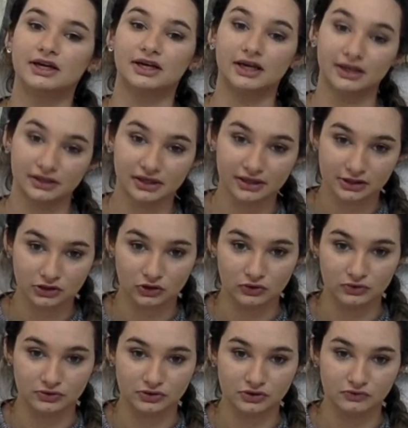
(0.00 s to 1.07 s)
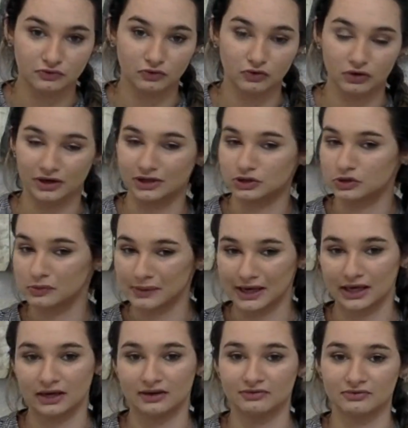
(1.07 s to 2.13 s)
and nice clothes for and do my
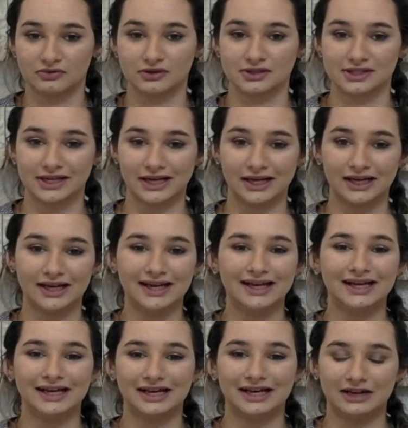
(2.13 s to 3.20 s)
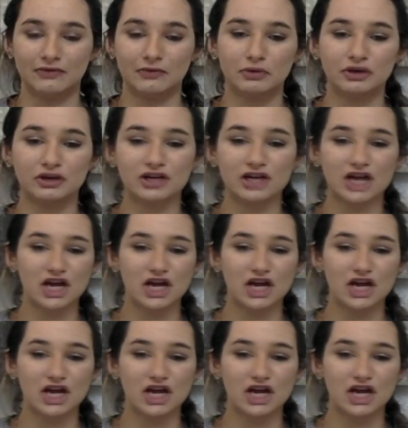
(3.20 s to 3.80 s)
hair for today. I even put on,